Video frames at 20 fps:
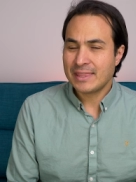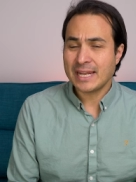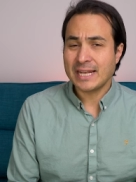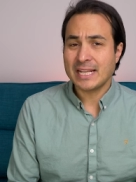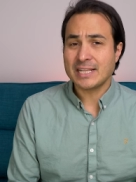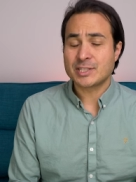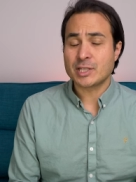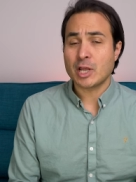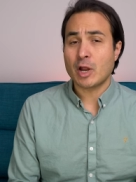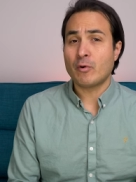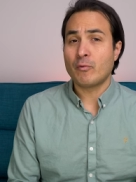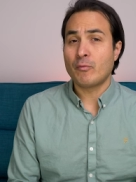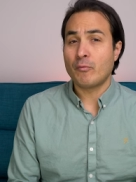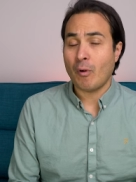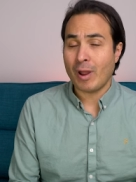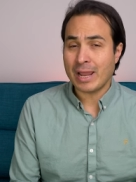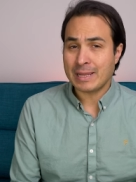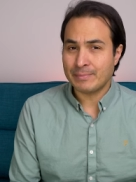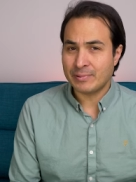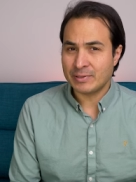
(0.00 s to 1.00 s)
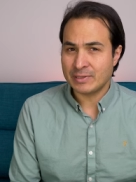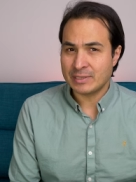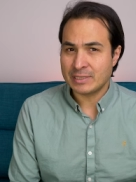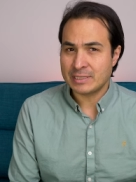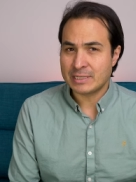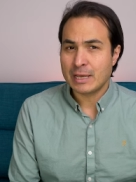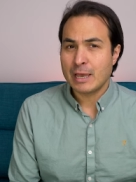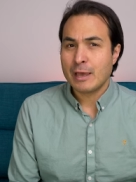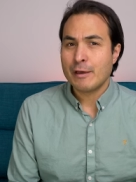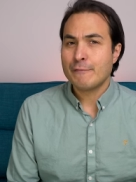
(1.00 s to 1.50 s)
then it's a
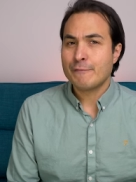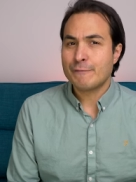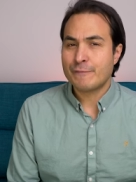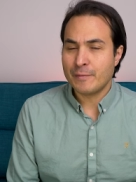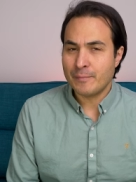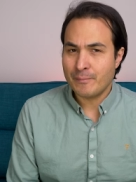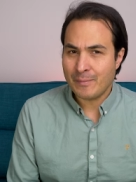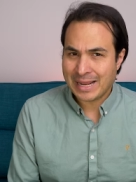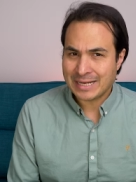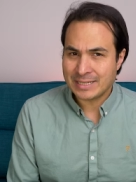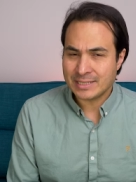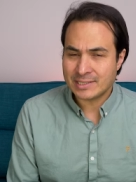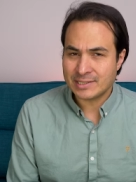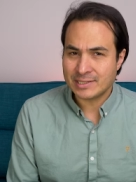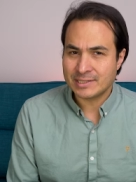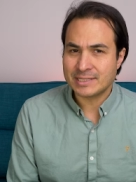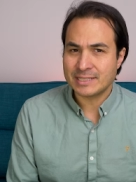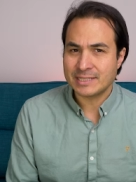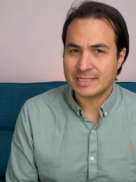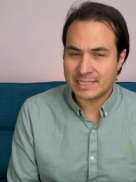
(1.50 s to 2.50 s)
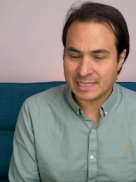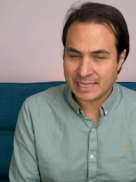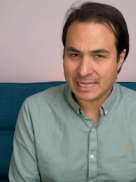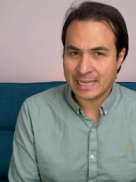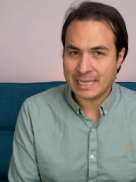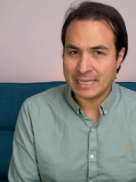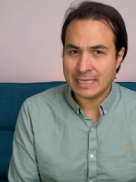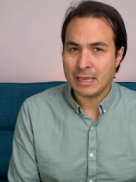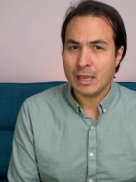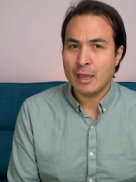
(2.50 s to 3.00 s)
ripened, fermented
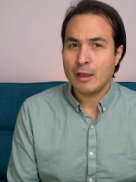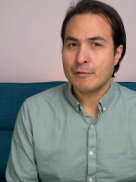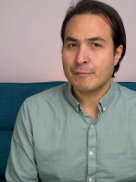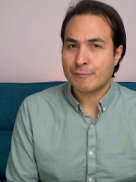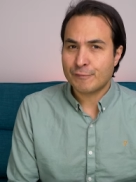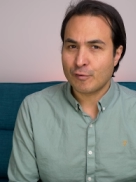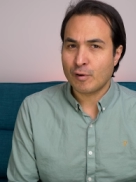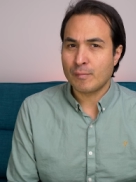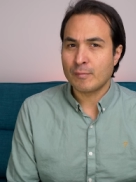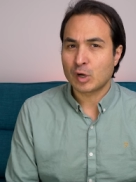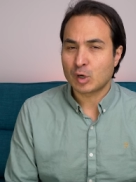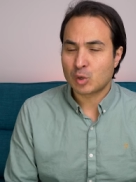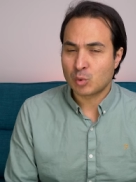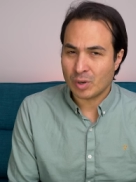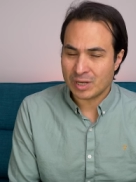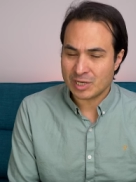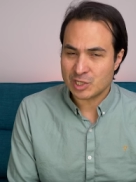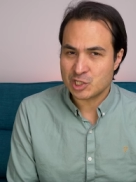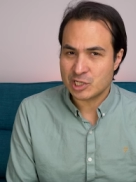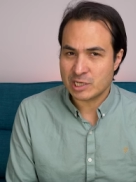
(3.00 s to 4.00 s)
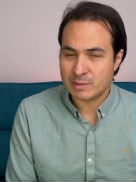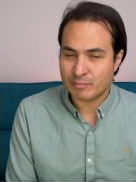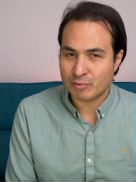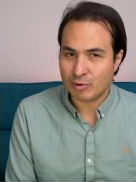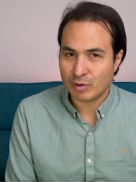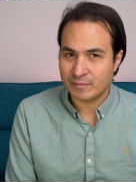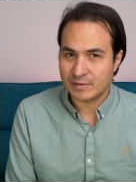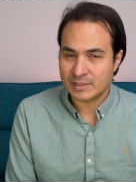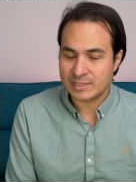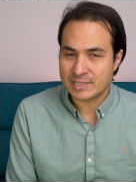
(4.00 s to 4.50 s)
tea from Guangxi
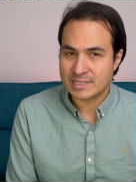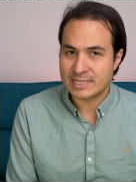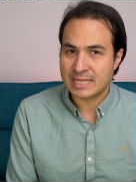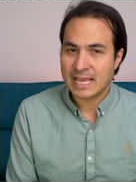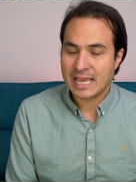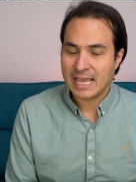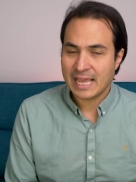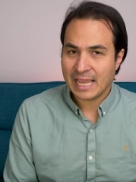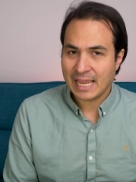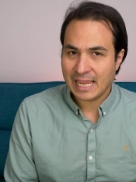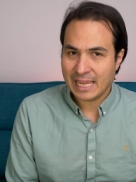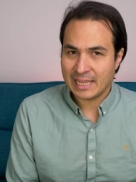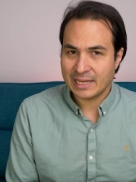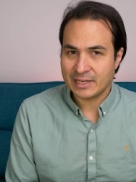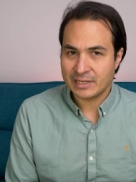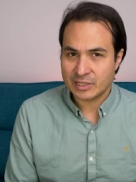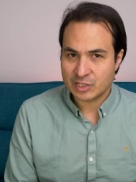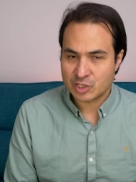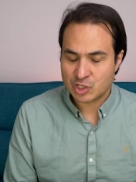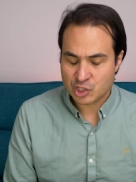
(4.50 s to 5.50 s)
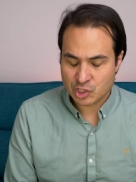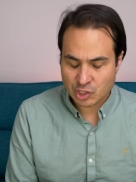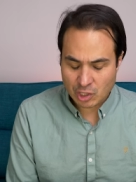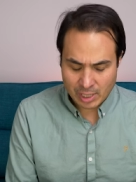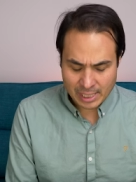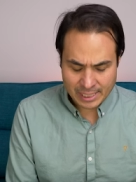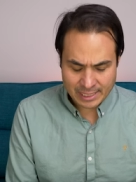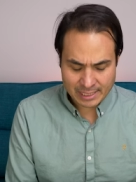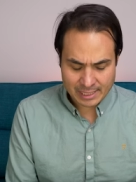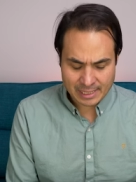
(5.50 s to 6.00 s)
province in
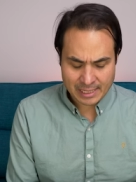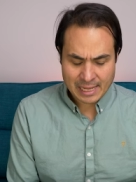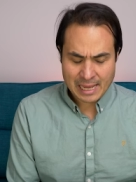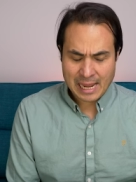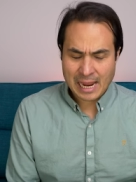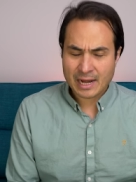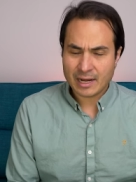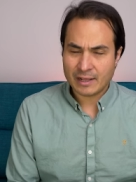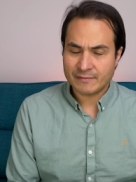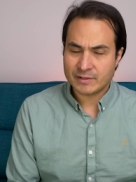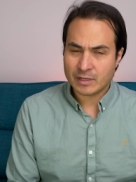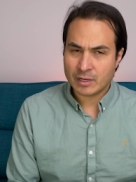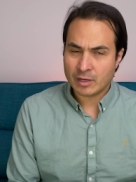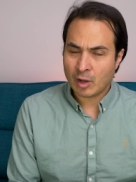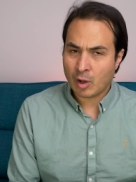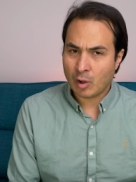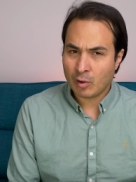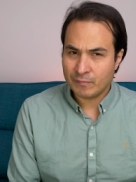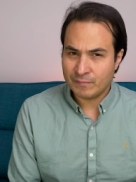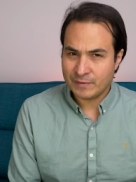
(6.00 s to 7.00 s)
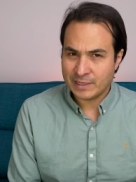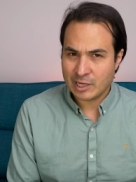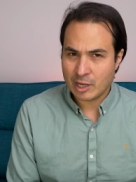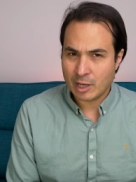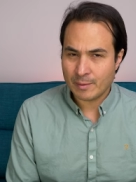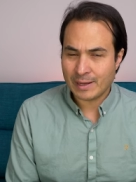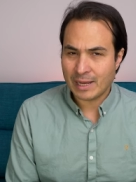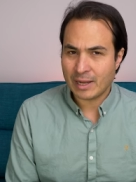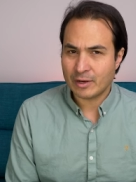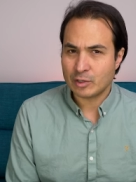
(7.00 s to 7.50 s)
China. And I've done a whole video
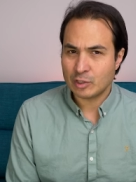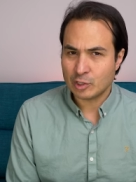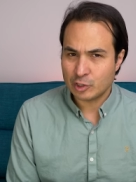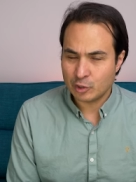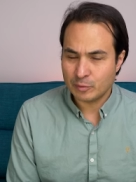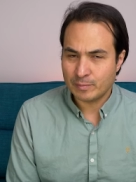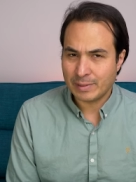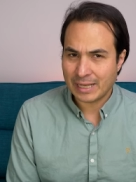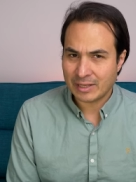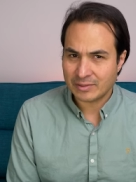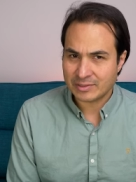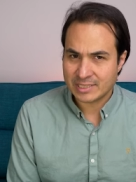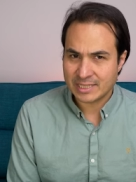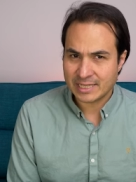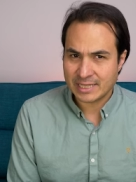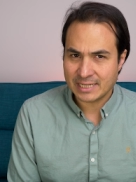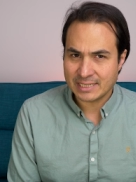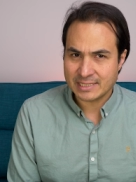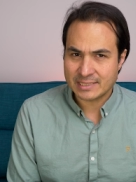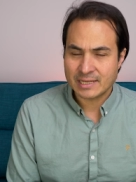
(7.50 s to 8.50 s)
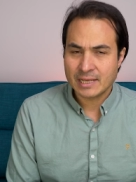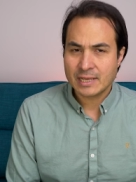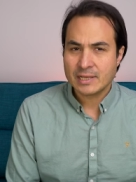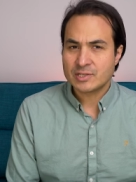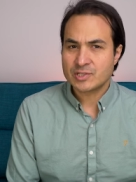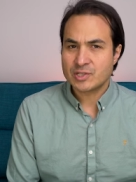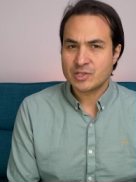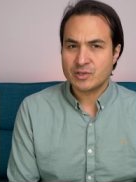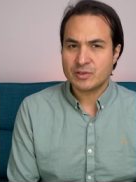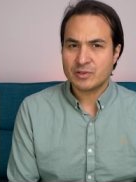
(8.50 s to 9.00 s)
about Liu Bao teas,
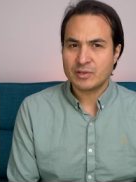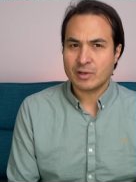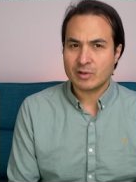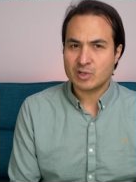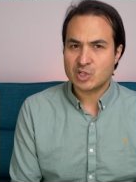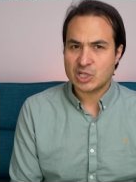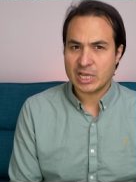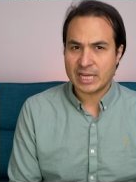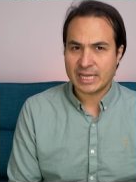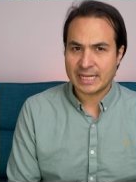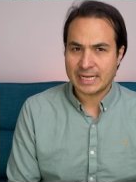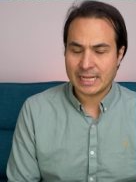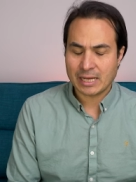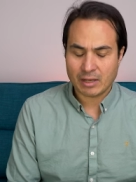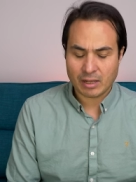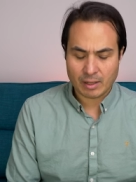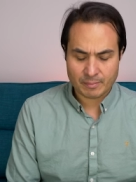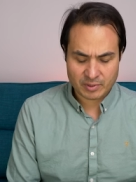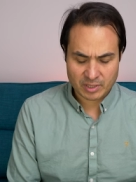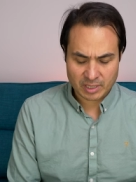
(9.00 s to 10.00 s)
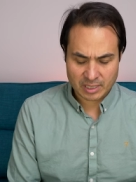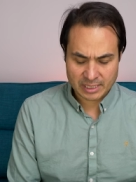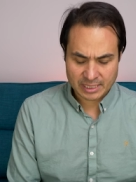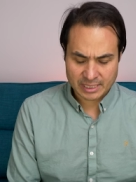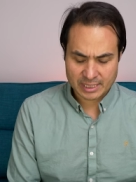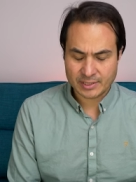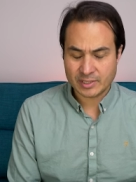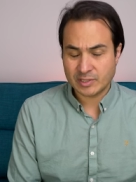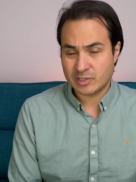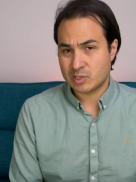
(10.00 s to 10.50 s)
so you can go check it out. I'll put a
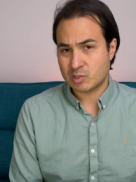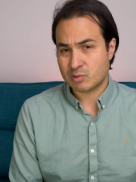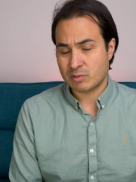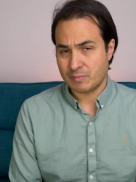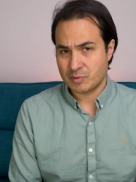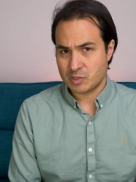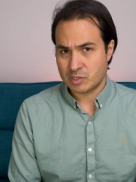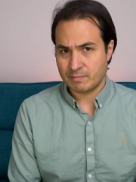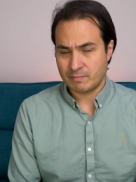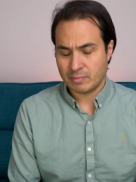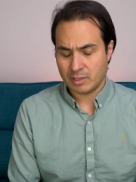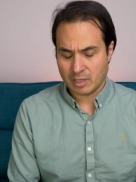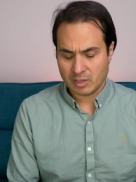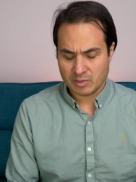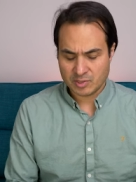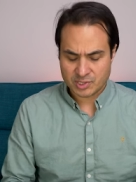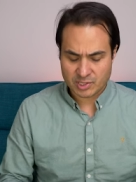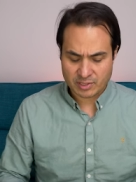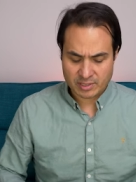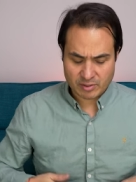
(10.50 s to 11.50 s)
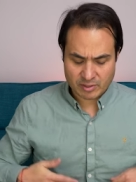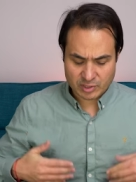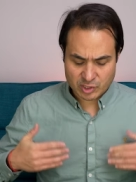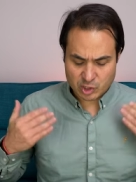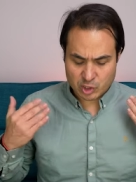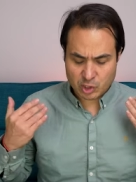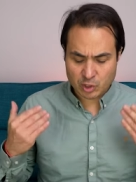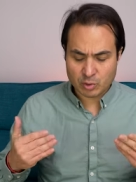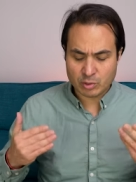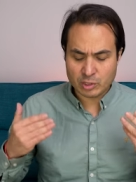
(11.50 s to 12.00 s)
link in the description below. So there are
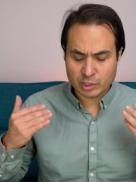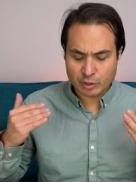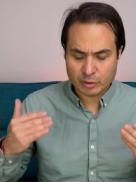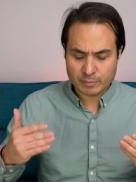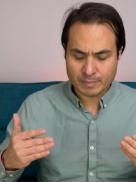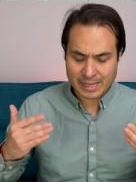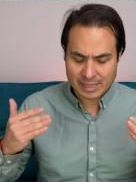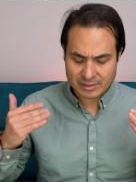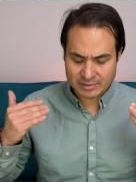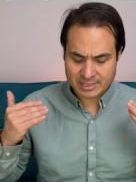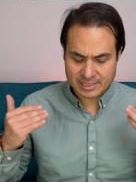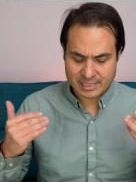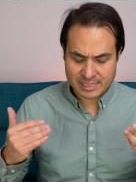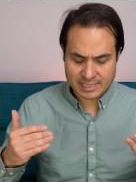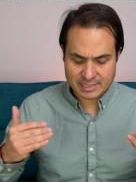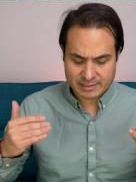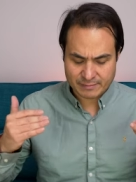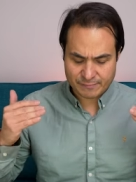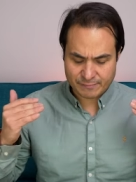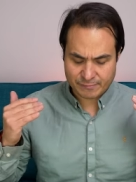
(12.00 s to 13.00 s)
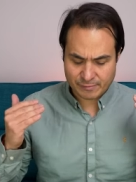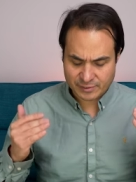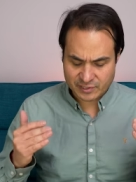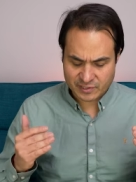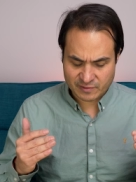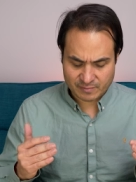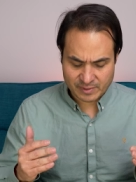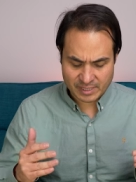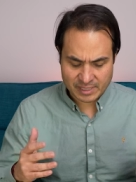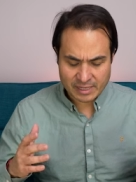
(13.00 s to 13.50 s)
two Liu Bao teas in front
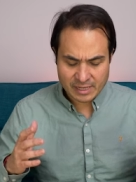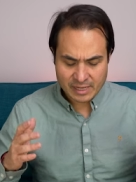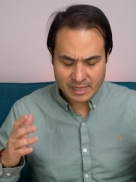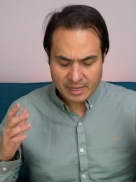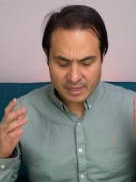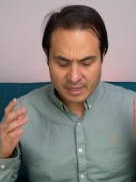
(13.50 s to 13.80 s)
of me.